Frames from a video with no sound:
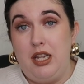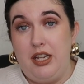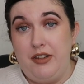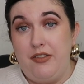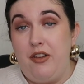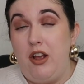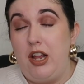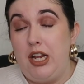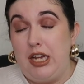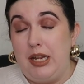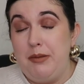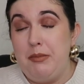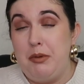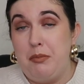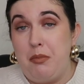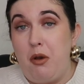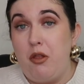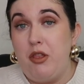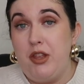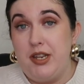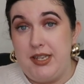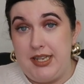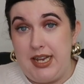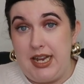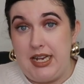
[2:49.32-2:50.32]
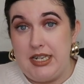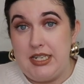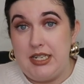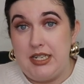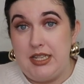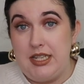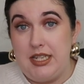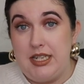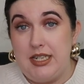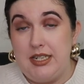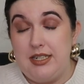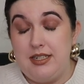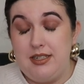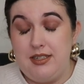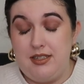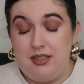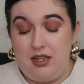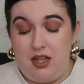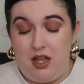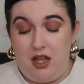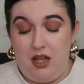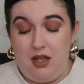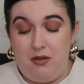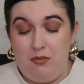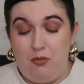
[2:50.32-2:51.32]
if I can be bothered to edit this,
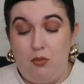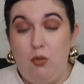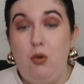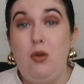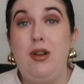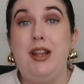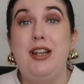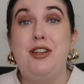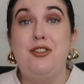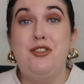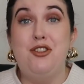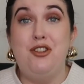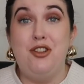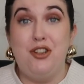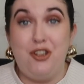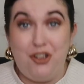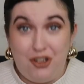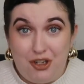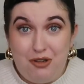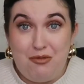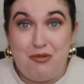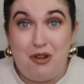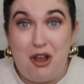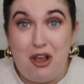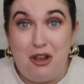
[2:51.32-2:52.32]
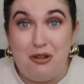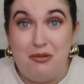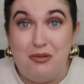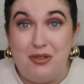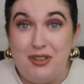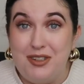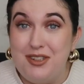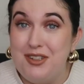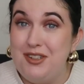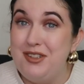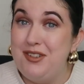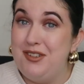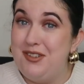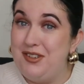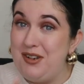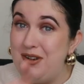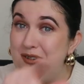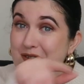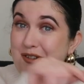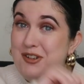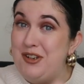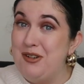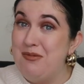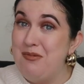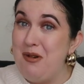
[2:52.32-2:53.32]
we'll let you know.
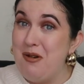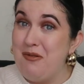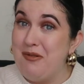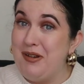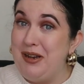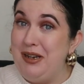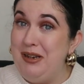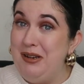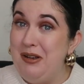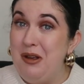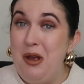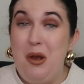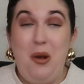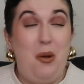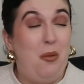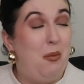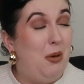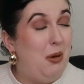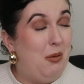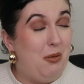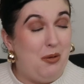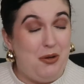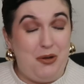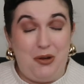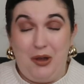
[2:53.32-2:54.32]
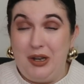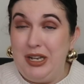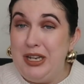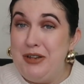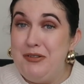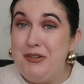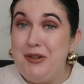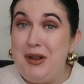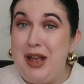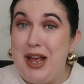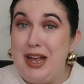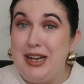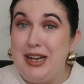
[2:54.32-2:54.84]
Don't you worry, we will not leave you